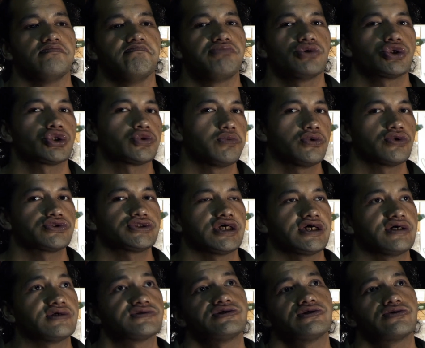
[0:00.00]
Bush Sports
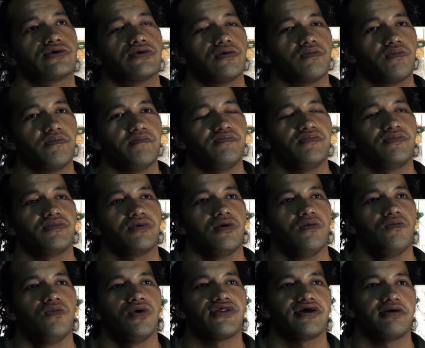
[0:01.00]
Aotearoa,
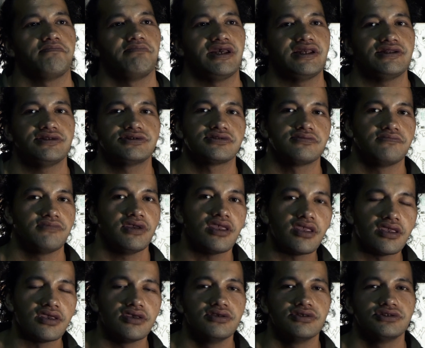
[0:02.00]
what that means to
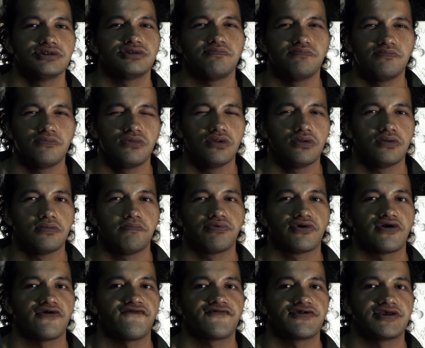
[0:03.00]
me is,
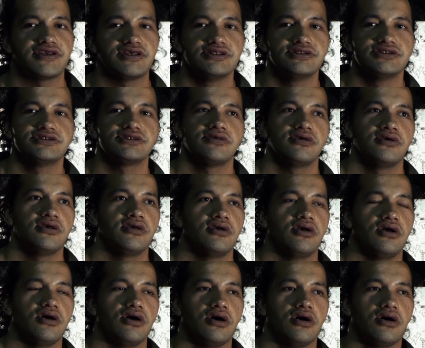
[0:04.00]
briefly, is
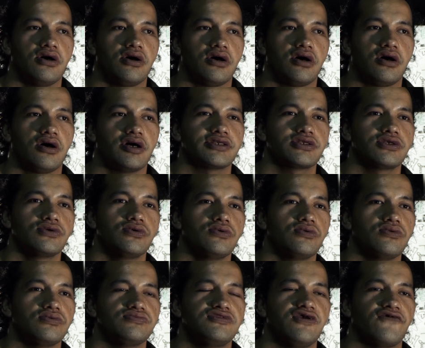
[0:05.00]
I
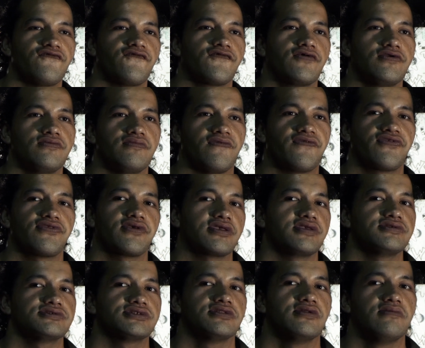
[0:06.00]
call different
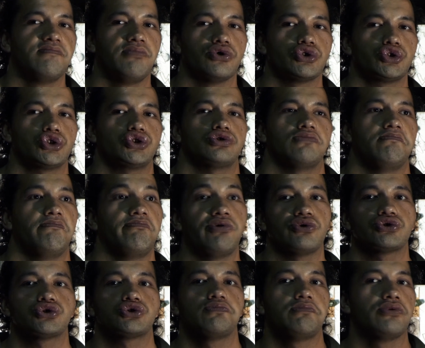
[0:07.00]
things in the bush
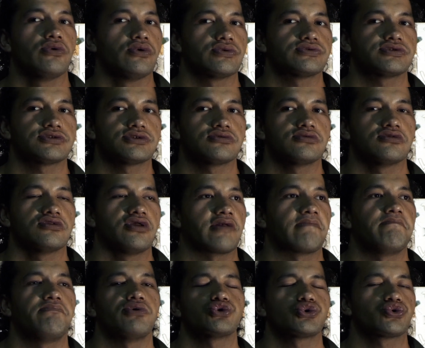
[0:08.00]
sports,
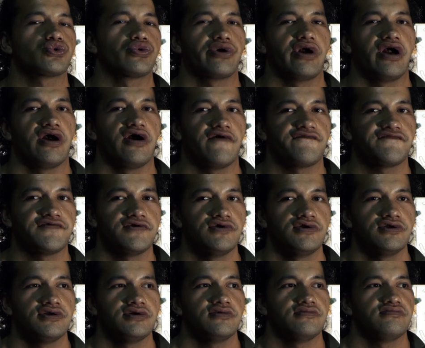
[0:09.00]
like bushcraft,
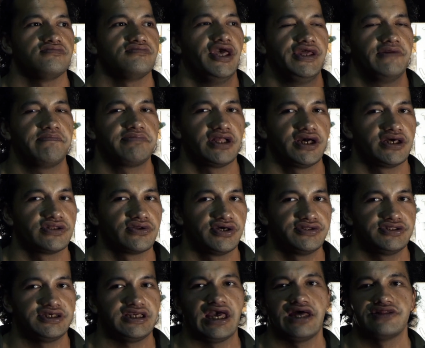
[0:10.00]
native plant
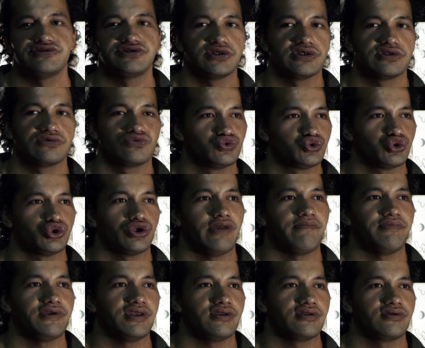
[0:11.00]
ID, hunting,
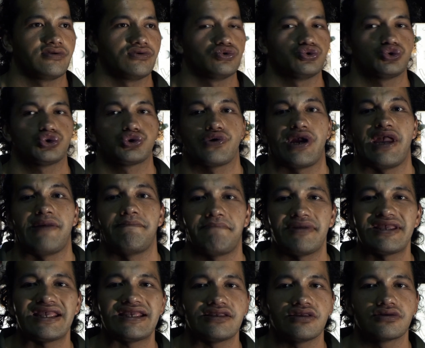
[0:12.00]
trapping,
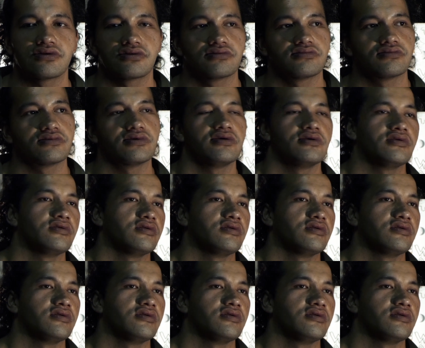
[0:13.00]
tramping,